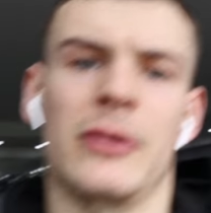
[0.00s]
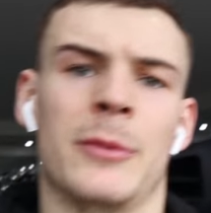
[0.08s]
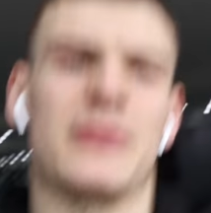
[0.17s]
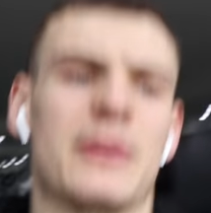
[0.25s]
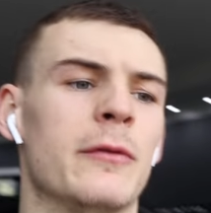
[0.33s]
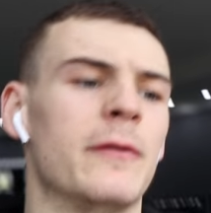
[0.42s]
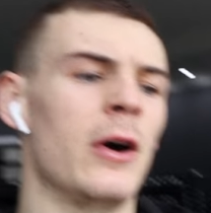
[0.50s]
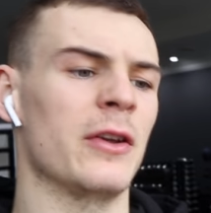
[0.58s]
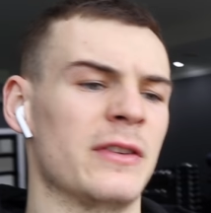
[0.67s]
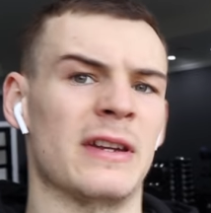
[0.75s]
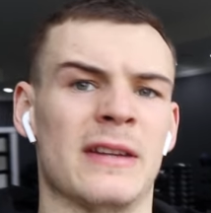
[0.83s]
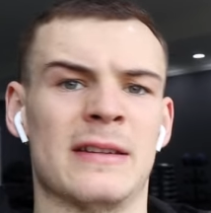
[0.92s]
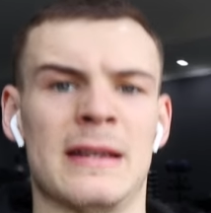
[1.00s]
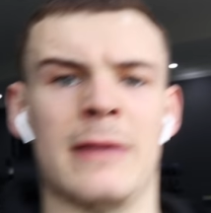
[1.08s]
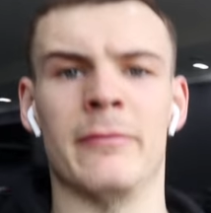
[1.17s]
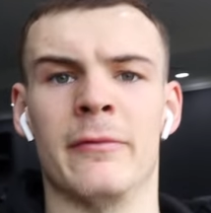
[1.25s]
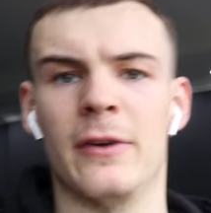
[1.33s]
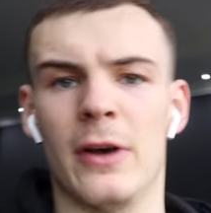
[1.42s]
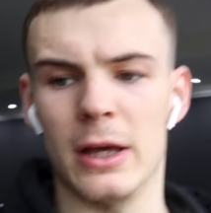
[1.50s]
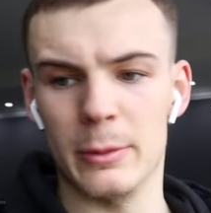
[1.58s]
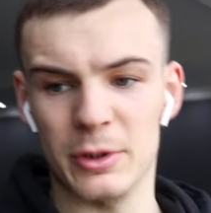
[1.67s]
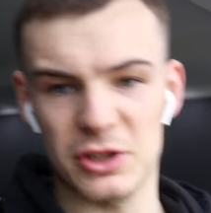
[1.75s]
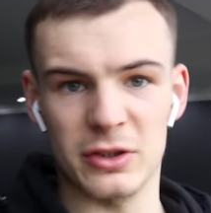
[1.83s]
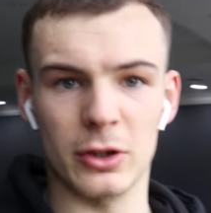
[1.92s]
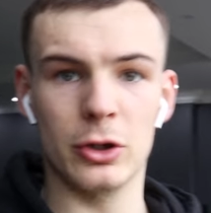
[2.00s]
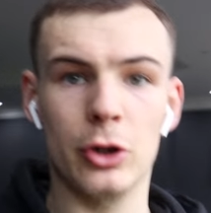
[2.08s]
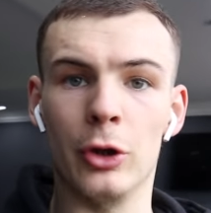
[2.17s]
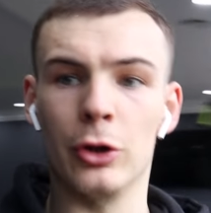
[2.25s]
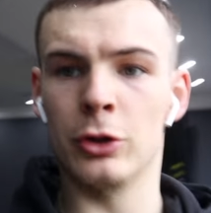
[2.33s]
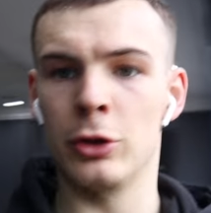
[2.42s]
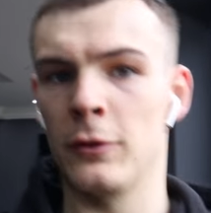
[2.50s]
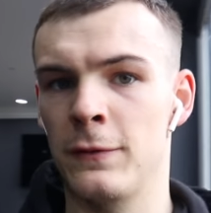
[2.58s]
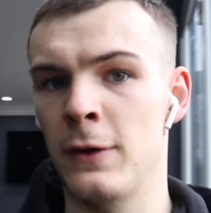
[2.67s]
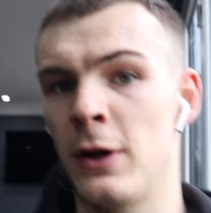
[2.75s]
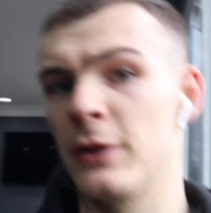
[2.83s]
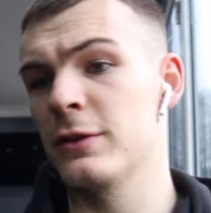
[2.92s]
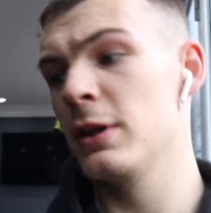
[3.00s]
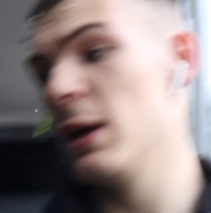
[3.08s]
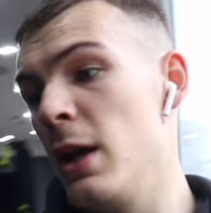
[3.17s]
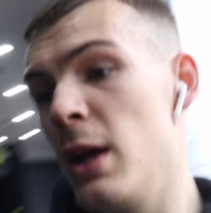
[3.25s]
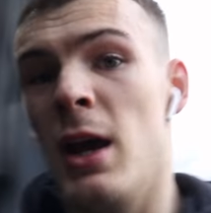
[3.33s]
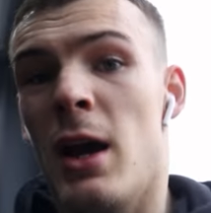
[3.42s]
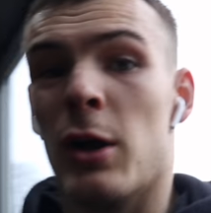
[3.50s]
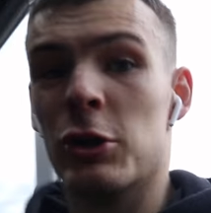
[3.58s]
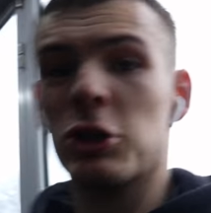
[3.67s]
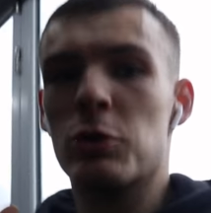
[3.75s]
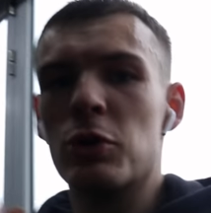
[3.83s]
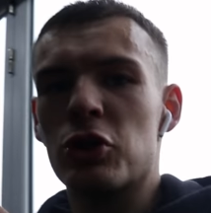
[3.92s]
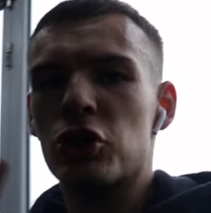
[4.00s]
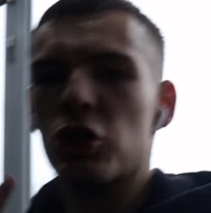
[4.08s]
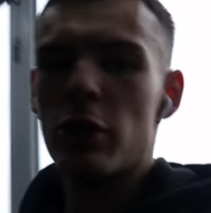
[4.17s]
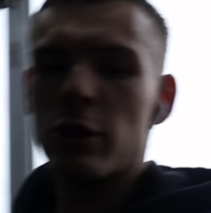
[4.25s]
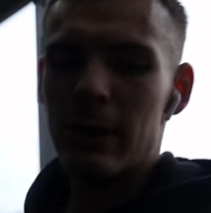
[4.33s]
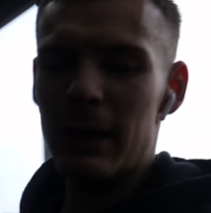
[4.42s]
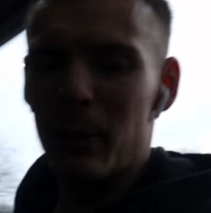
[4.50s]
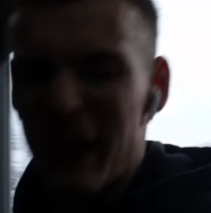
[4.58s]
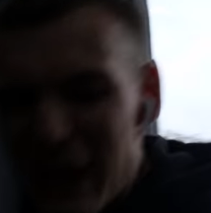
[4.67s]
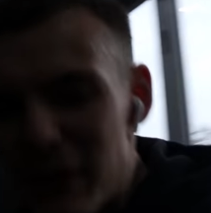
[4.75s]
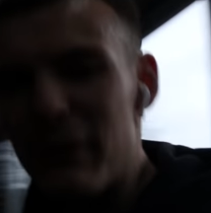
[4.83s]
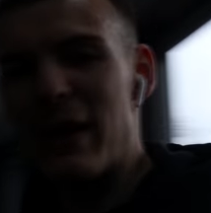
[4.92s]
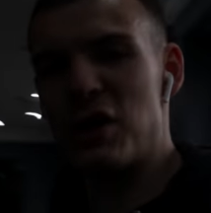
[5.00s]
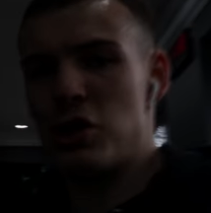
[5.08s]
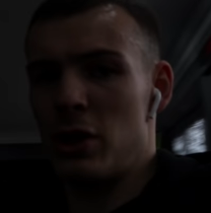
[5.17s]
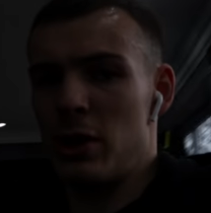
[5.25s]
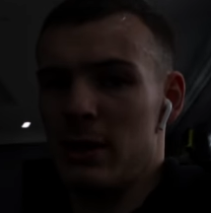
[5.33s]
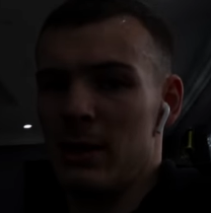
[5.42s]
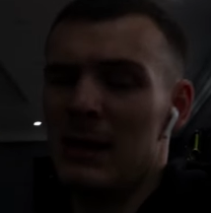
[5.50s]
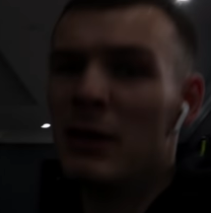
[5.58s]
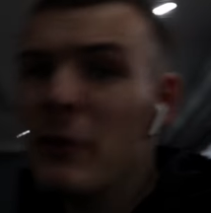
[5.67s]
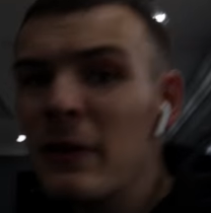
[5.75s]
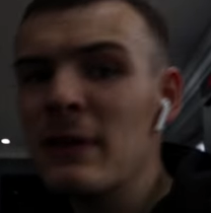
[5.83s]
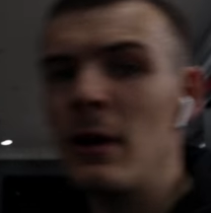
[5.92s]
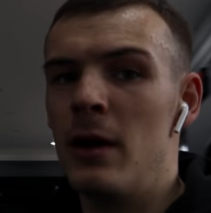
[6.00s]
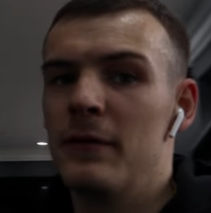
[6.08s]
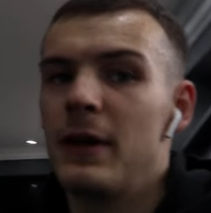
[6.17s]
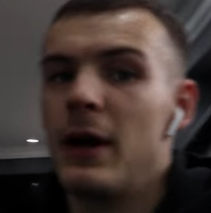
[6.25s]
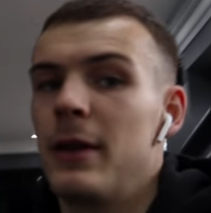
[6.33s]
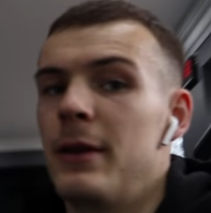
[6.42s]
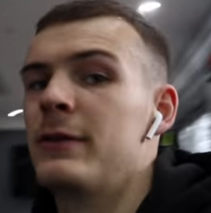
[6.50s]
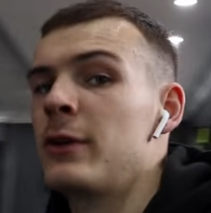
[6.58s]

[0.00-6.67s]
I'm still fasted. It's 11:30, which is a good fast. I just want to show you a little innovation, a little thing that I've done.